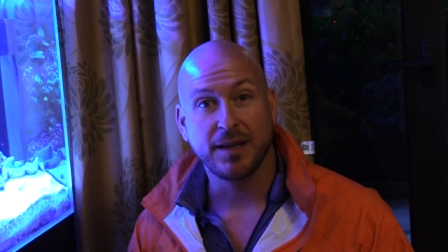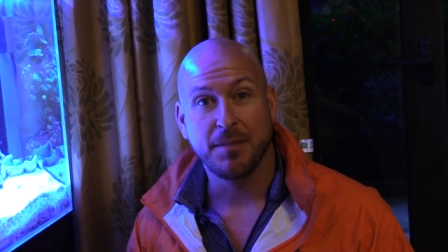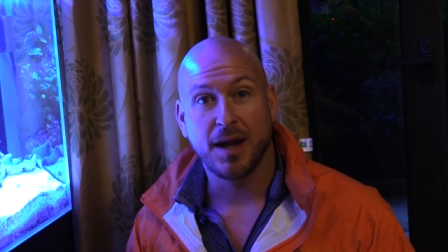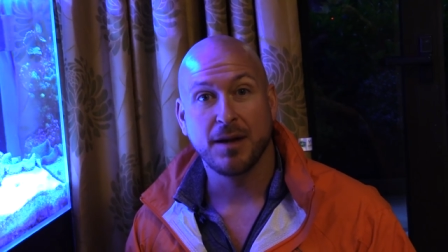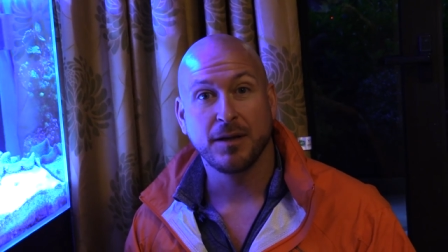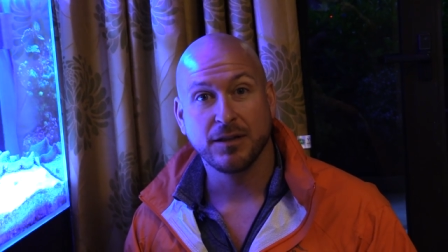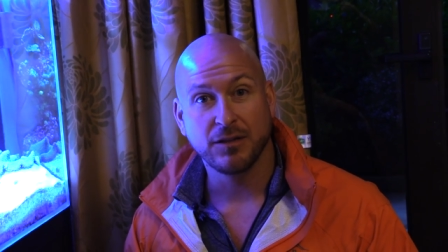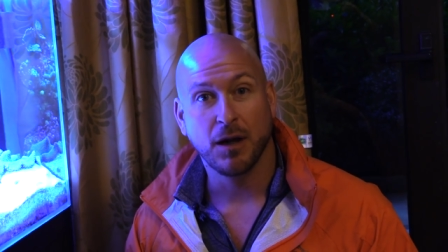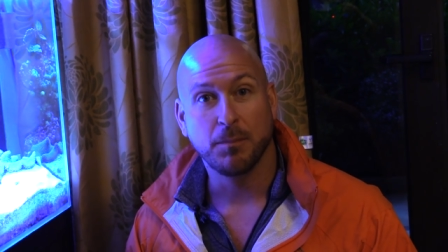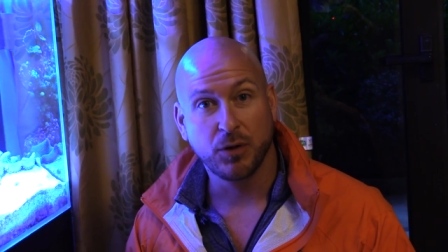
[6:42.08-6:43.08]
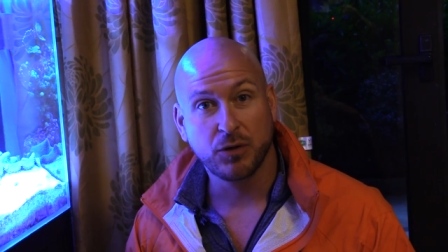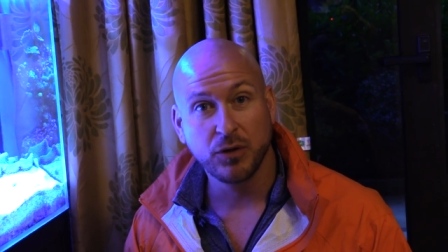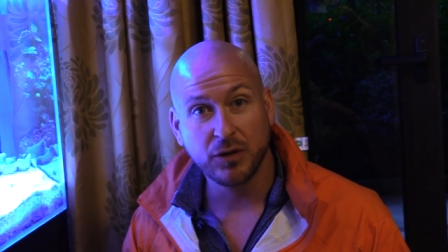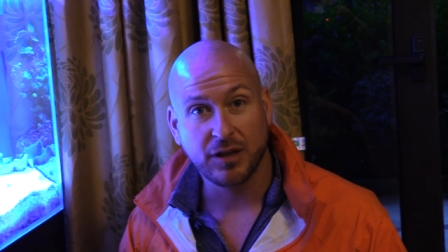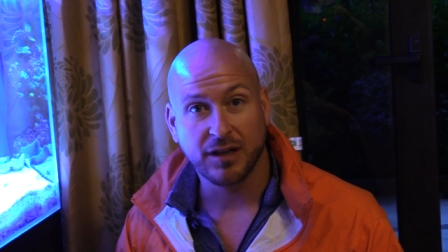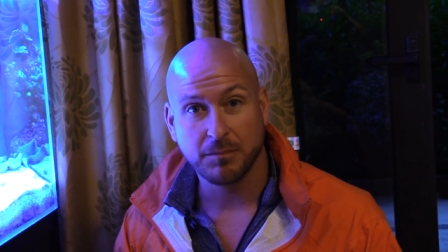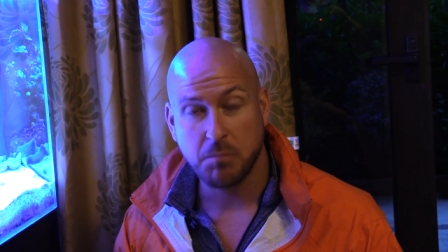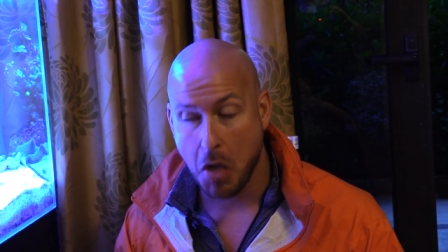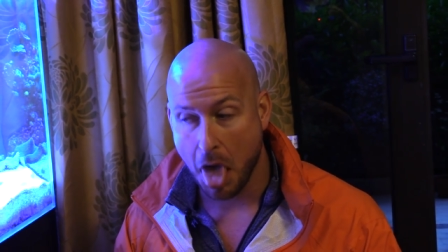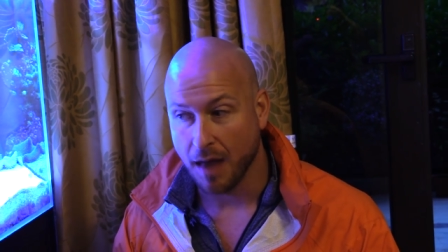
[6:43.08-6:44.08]
my uh,
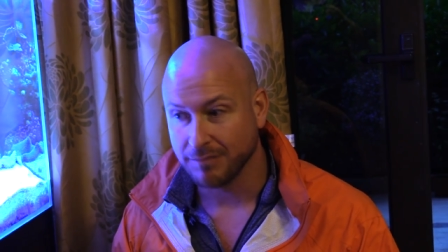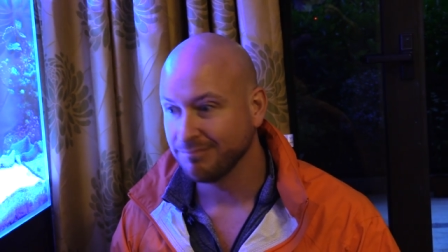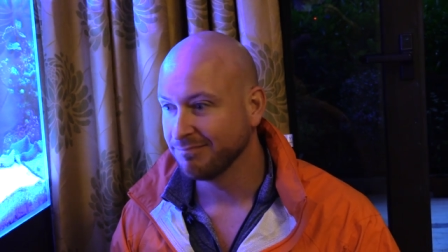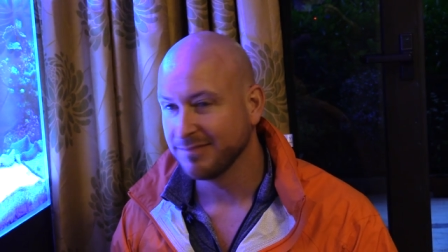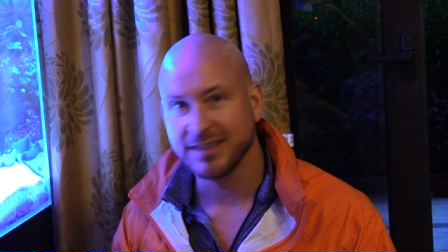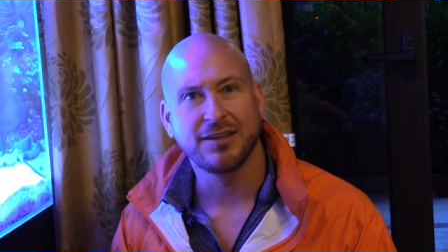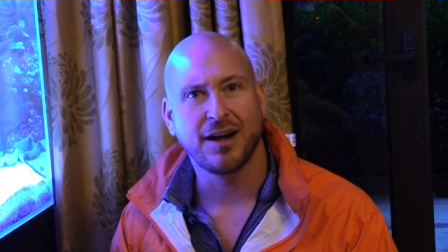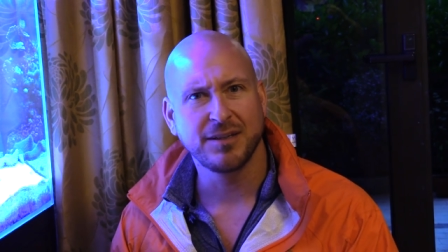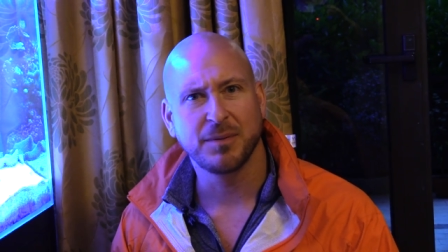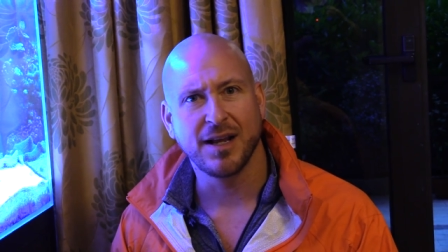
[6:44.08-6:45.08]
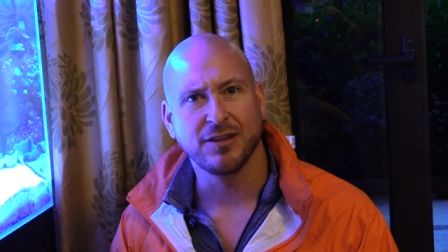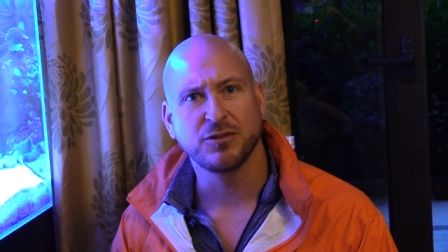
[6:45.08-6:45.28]
it's hard to pronounce,